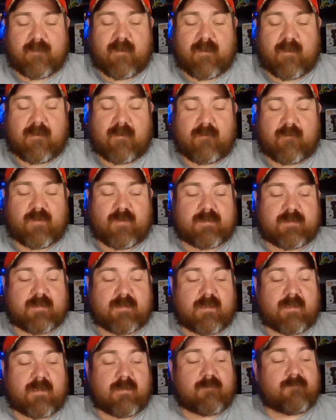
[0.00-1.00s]
uh, but
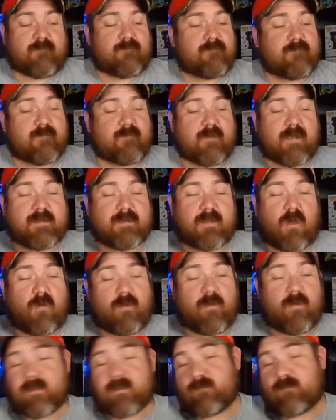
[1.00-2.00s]
uh, as
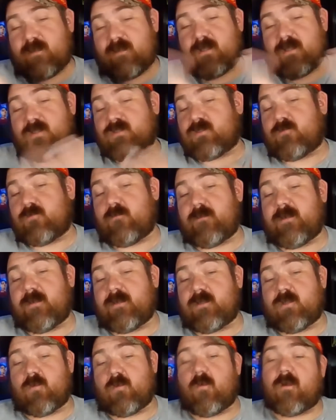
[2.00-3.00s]
always, be just human
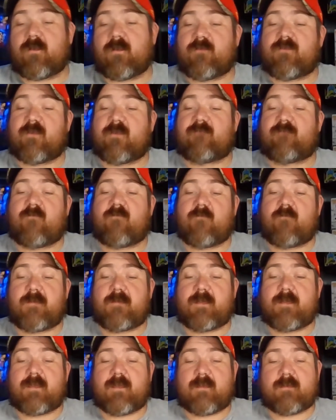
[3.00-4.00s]
being, do one good thing for
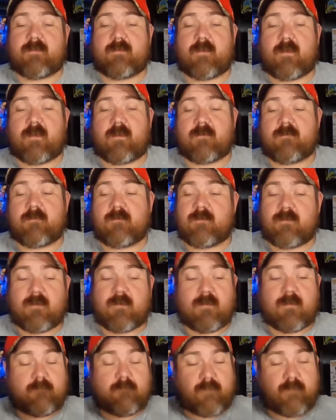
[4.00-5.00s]
everybody, and uh,
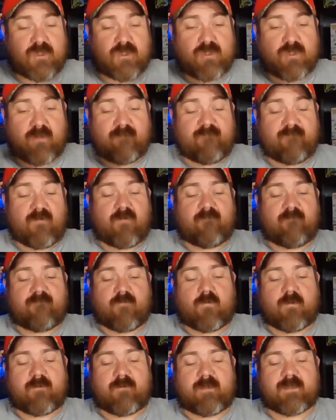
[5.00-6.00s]
make sure you vote for
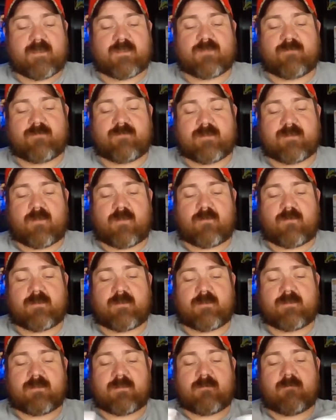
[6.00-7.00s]
one of these three
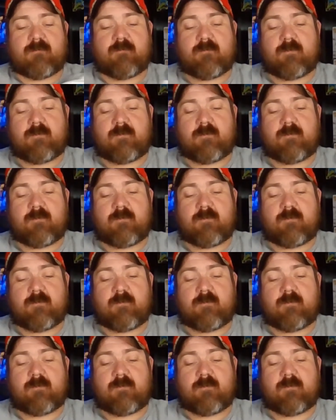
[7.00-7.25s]
sodas.